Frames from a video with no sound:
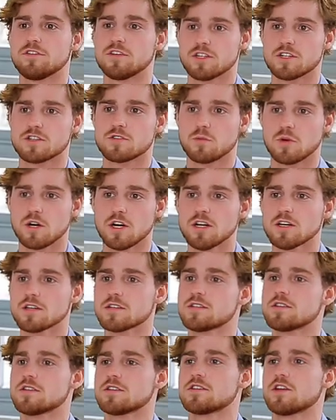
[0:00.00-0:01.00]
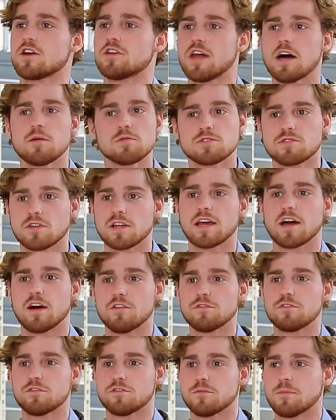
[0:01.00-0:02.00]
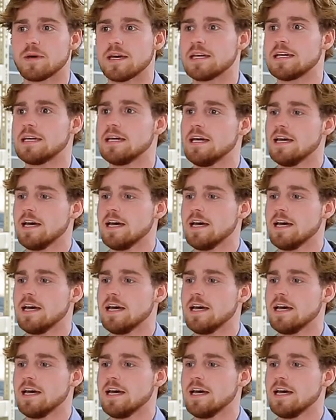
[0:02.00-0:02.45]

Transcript: finished works, so that was really helpful for me.